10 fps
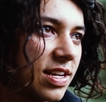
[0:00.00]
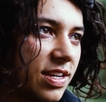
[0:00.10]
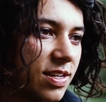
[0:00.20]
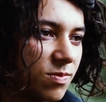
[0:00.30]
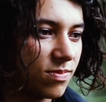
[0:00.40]
in,
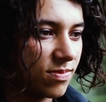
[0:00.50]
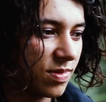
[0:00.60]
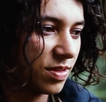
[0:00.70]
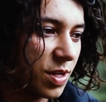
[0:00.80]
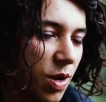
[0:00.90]

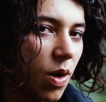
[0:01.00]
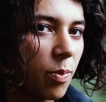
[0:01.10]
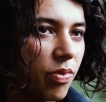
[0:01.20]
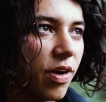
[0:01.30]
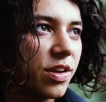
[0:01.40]
you know, a
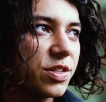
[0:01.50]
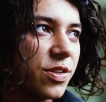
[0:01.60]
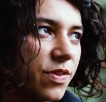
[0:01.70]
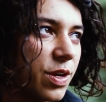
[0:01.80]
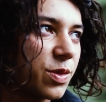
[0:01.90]
branch
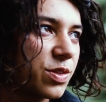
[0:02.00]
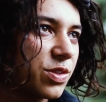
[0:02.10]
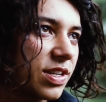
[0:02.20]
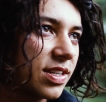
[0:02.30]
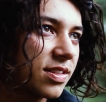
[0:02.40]
of an oak
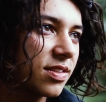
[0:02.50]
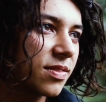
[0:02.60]
tree.